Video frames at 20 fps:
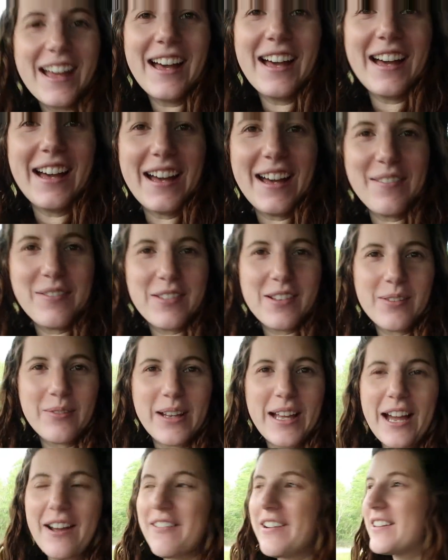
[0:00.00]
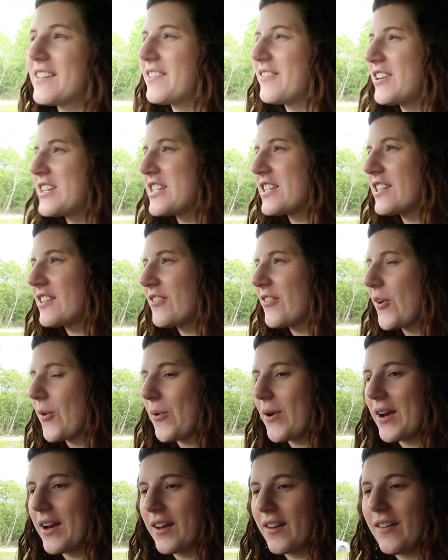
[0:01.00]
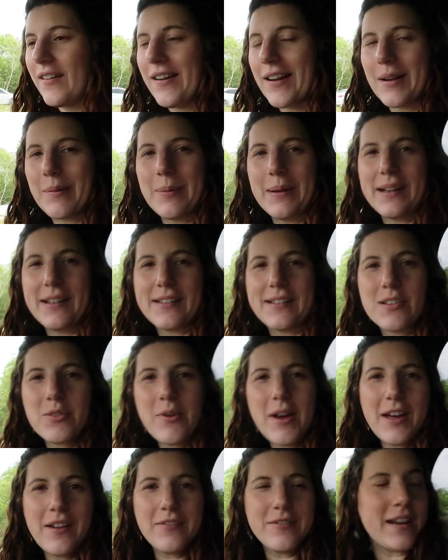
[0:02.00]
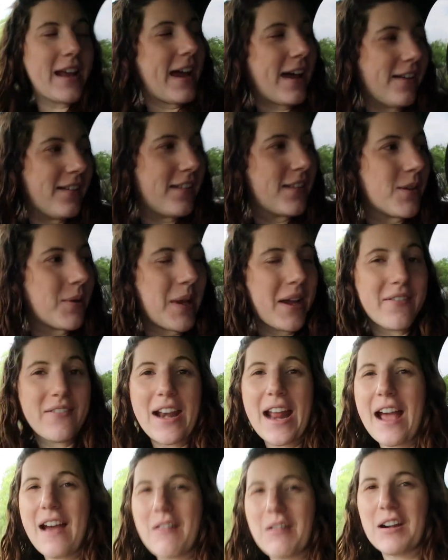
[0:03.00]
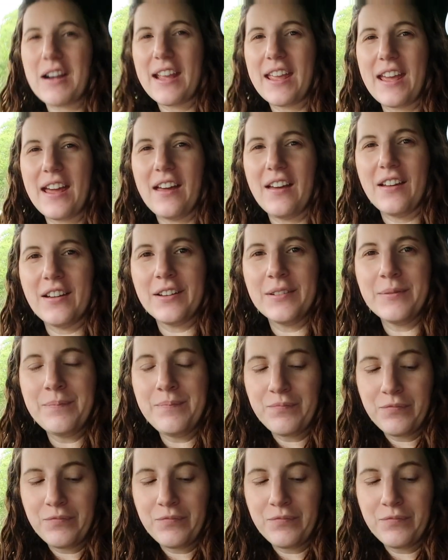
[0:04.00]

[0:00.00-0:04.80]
Um, so we got reservations for one o'clock, but it's 12 now, so we have an hour to kill.